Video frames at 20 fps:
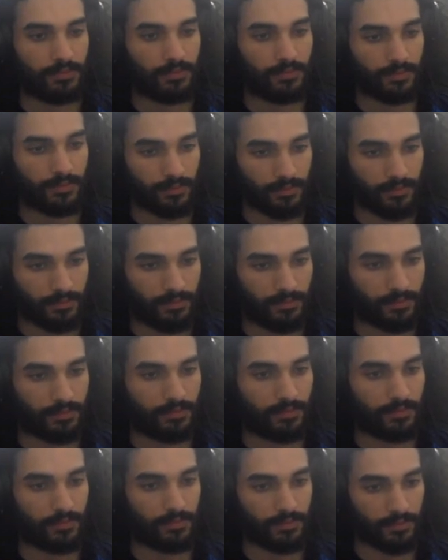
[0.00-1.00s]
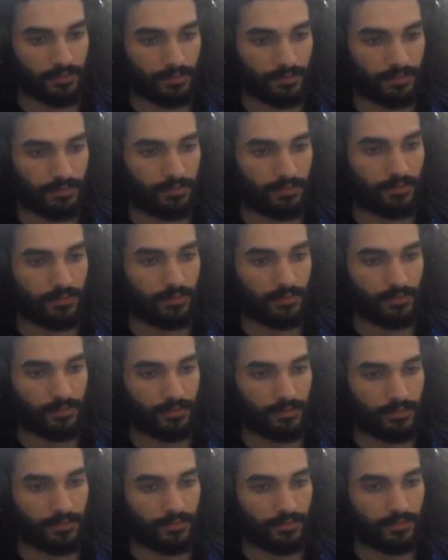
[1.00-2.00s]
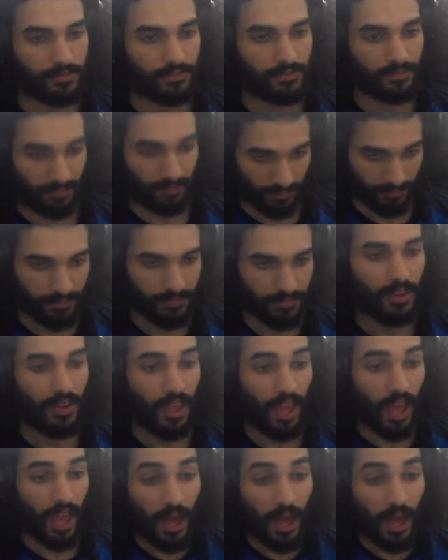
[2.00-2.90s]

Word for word: multiplayer Fallout. It's multiplayer